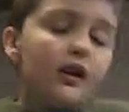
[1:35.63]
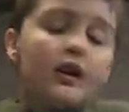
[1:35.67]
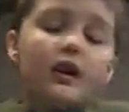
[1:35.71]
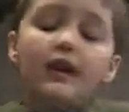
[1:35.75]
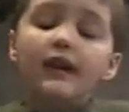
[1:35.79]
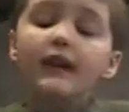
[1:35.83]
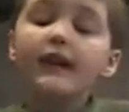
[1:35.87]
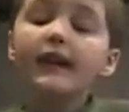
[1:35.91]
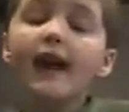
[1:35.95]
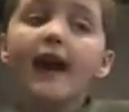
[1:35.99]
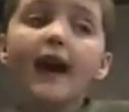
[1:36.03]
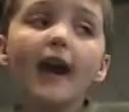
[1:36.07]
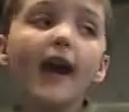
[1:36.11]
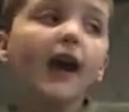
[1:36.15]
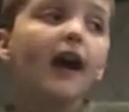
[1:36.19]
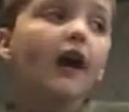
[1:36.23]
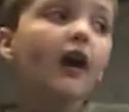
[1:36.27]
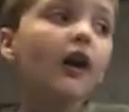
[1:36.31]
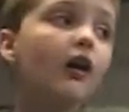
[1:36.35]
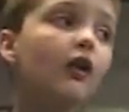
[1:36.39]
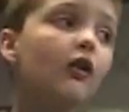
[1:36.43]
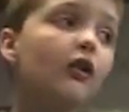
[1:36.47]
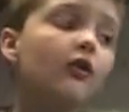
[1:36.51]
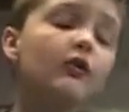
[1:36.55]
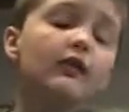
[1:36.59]

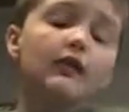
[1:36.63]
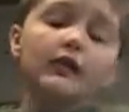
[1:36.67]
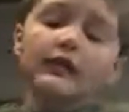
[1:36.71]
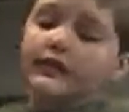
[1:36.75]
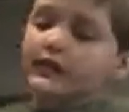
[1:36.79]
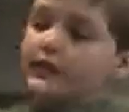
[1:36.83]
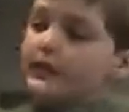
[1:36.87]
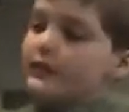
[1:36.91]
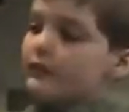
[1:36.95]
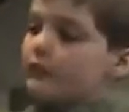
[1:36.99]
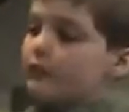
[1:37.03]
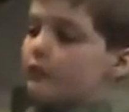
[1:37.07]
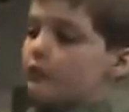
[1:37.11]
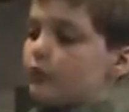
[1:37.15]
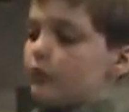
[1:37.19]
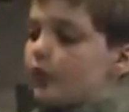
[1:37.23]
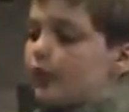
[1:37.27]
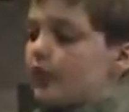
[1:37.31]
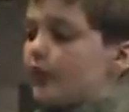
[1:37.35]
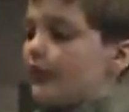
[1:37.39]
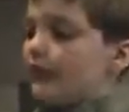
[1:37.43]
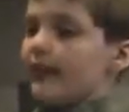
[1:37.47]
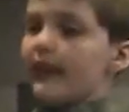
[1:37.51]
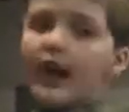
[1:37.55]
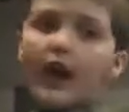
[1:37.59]
Now
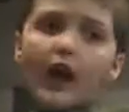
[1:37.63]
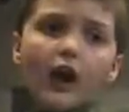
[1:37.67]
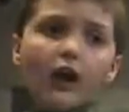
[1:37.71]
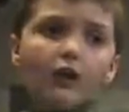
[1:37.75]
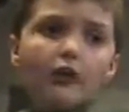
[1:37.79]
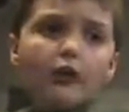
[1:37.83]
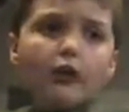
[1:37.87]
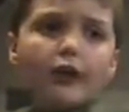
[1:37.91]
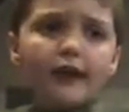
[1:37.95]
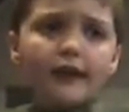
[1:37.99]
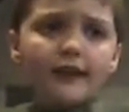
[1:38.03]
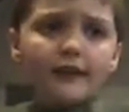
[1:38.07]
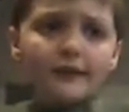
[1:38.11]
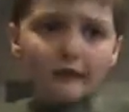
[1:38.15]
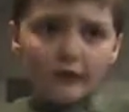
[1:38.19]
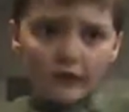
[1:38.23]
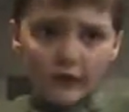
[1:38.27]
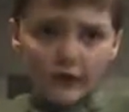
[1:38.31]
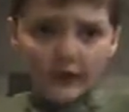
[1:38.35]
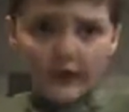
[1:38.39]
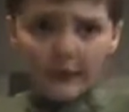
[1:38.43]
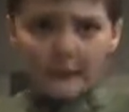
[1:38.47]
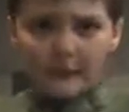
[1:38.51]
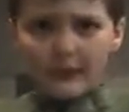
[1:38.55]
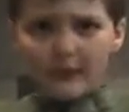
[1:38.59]
for
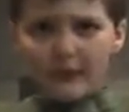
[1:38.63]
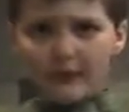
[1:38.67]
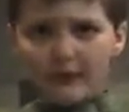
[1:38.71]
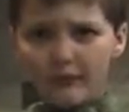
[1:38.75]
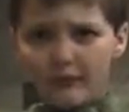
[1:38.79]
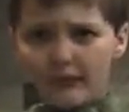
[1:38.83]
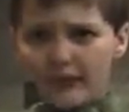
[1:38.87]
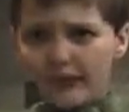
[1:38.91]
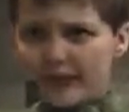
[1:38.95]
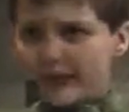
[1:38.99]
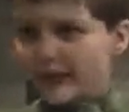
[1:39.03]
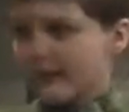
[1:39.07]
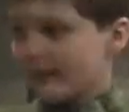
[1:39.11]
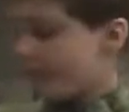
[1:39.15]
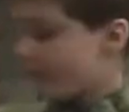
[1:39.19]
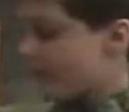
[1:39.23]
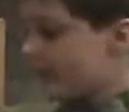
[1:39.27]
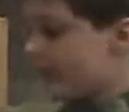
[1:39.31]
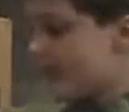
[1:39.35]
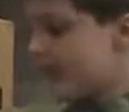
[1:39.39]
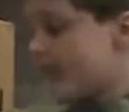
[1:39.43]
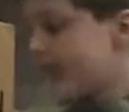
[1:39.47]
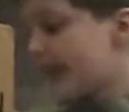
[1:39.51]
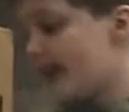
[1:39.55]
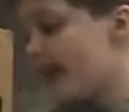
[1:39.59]
step 3,
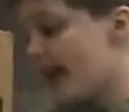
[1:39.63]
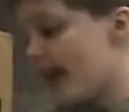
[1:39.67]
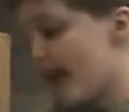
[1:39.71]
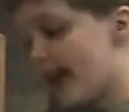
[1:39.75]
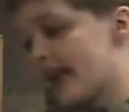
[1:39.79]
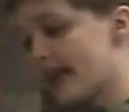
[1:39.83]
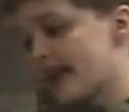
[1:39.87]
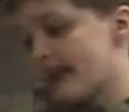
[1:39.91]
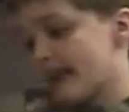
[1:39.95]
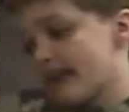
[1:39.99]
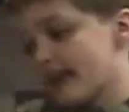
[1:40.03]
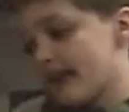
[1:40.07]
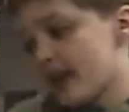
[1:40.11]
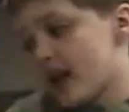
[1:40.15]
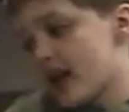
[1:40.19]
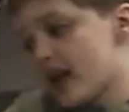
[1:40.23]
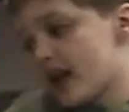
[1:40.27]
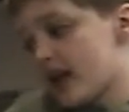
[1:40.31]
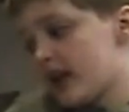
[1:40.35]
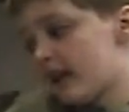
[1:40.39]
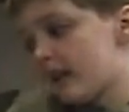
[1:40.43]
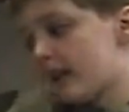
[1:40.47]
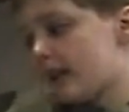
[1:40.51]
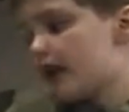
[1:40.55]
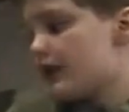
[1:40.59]
the
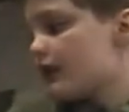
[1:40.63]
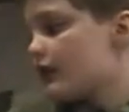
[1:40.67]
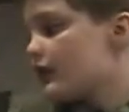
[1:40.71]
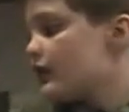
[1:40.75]
enzyme.